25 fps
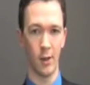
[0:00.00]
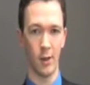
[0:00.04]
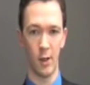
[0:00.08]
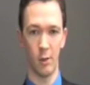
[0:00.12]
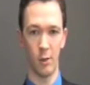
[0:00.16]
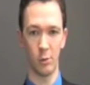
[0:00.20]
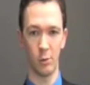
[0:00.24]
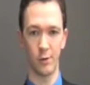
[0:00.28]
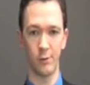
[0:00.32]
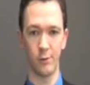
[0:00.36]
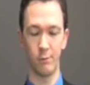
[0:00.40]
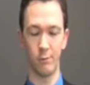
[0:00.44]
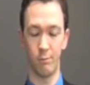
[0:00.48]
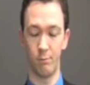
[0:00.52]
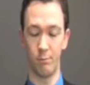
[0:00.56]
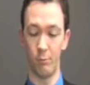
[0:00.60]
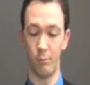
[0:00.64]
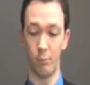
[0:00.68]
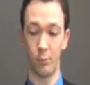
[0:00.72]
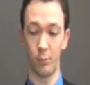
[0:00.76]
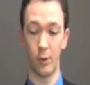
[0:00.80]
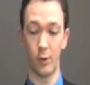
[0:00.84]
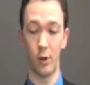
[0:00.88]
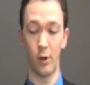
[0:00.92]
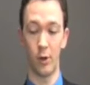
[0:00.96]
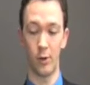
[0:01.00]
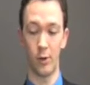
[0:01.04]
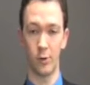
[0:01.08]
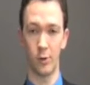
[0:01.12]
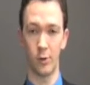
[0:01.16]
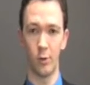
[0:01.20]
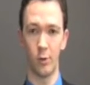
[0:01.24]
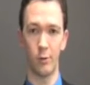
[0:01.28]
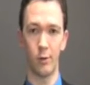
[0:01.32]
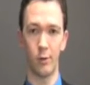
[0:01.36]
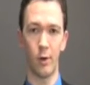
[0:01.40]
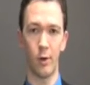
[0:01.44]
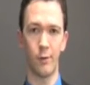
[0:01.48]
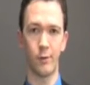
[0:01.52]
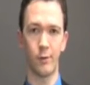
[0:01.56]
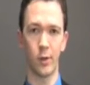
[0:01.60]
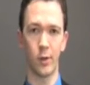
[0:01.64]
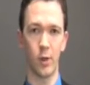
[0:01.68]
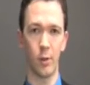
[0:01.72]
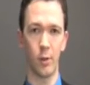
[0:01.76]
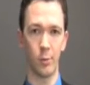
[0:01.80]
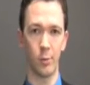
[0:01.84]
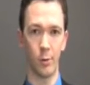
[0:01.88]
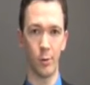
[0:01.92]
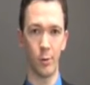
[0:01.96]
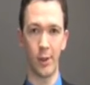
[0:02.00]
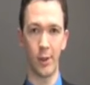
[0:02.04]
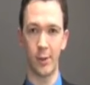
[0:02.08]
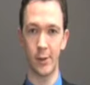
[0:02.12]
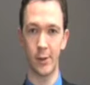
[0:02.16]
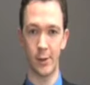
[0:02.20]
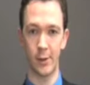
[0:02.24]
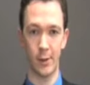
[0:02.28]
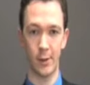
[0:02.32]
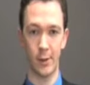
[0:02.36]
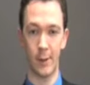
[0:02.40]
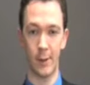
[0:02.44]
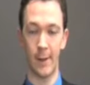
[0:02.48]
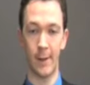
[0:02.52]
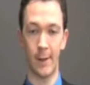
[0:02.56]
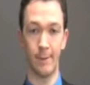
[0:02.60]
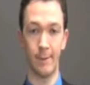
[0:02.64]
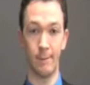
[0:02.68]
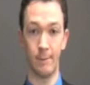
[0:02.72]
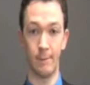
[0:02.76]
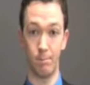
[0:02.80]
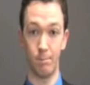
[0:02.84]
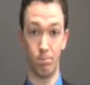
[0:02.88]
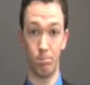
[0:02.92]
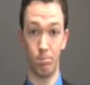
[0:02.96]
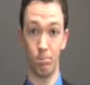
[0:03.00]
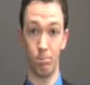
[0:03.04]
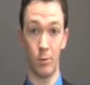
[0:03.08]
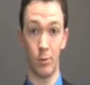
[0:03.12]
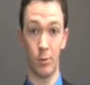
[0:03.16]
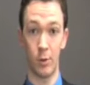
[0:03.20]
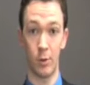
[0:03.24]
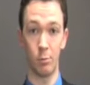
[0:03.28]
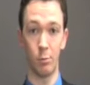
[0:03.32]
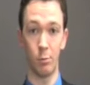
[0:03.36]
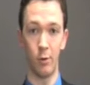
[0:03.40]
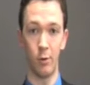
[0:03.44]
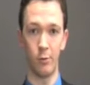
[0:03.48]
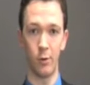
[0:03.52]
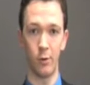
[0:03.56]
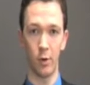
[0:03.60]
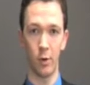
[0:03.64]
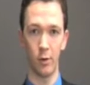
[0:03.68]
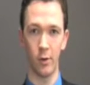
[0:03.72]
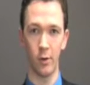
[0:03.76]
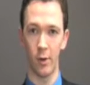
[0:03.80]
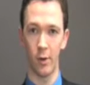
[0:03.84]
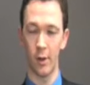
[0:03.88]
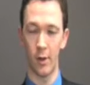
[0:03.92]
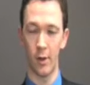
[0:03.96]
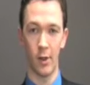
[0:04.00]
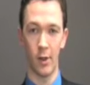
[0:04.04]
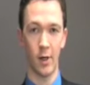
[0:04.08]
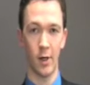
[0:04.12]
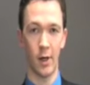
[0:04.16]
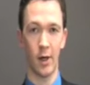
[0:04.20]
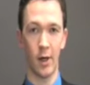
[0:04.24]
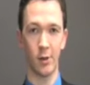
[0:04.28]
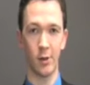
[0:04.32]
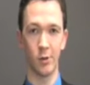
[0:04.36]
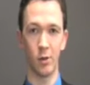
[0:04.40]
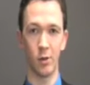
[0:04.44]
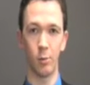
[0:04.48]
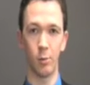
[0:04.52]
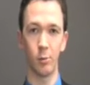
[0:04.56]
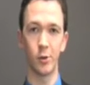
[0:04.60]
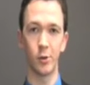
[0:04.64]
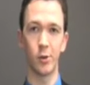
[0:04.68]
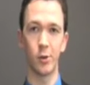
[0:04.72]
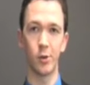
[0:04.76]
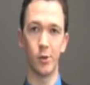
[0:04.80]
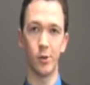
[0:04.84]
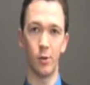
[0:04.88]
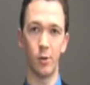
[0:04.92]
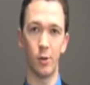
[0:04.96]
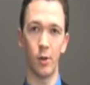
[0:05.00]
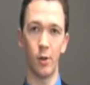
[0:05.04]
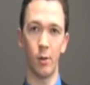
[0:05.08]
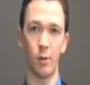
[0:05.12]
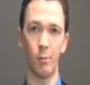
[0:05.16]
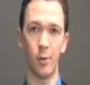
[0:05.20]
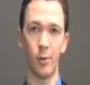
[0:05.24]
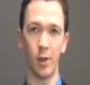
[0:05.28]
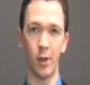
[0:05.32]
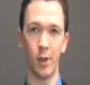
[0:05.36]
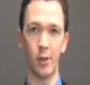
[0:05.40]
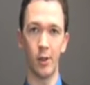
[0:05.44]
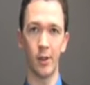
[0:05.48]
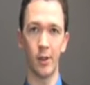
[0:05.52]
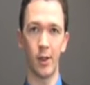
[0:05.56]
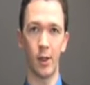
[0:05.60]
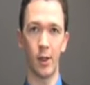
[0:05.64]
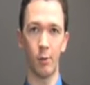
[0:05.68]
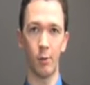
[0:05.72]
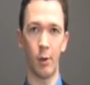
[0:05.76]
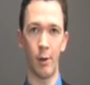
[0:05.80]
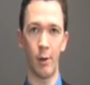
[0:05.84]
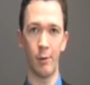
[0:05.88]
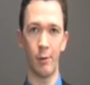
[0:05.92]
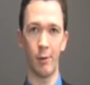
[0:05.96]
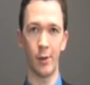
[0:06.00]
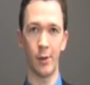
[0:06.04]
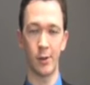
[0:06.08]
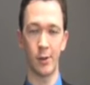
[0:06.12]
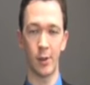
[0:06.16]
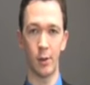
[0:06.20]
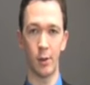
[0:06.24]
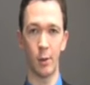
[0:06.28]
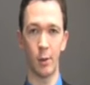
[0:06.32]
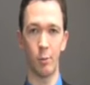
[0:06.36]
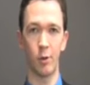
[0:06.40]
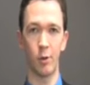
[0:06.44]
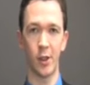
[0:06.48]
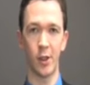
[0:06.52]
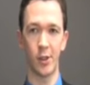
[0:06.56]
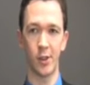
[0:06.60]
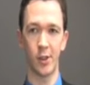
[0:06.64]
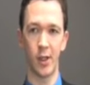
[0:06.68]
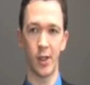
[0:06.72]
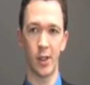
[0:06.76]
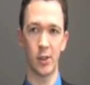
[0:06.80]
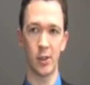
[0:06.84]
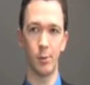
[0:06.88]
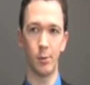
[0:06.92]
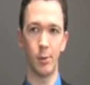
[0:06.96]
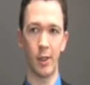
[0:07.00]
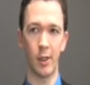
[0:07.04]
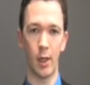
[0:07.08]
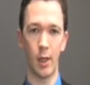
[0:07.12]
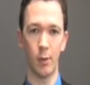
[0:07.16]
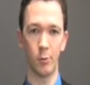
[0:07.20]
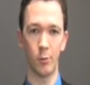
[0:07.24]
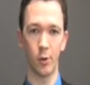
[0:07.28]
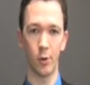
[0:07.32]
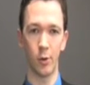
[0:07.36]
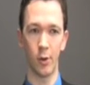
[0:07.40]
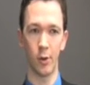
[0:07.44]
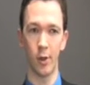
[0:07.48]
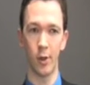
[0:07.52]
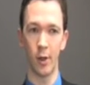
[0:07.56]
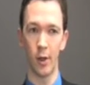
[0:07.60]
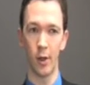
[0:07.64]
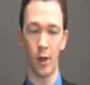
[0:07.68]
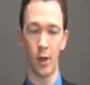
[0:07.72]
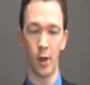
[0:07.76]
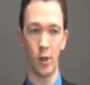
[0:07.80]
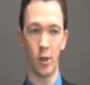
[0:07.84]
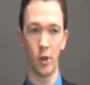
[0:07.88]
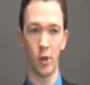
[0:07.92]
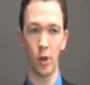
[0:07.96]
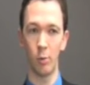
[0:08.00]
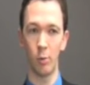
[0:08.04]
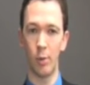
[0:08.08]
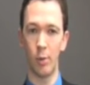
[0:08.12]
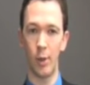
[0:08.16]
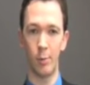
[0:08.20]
It was glossed over after a couple of weeks and it's moved on. Iris Robinson should not be allowed to get away with this and the pressure has to be kept on her. Young